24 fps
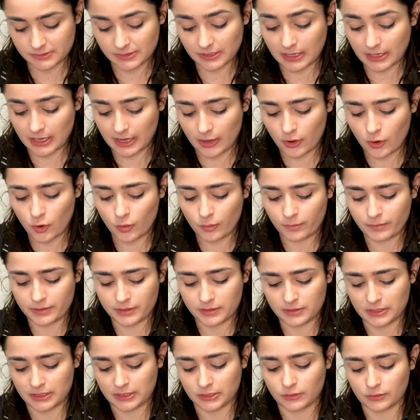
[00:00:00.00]
And I hope
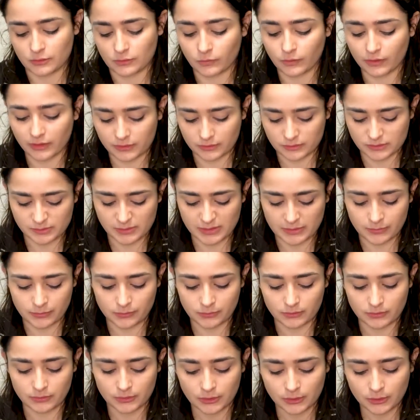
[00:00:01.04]
that you're one of those
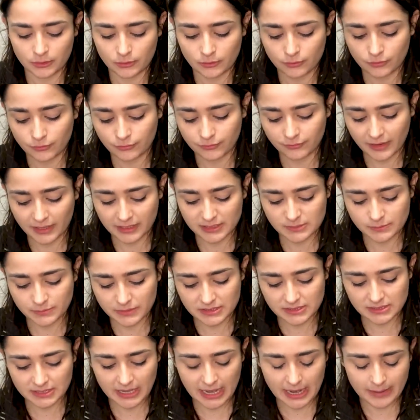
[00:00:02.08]
people who finds
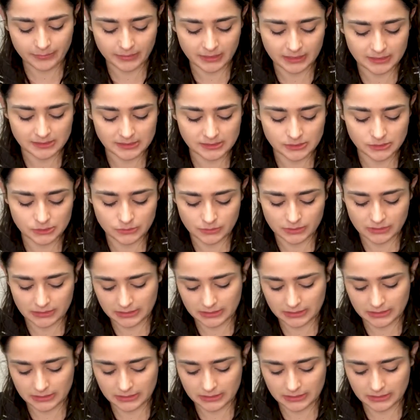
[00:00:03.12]
peace and happiness in doing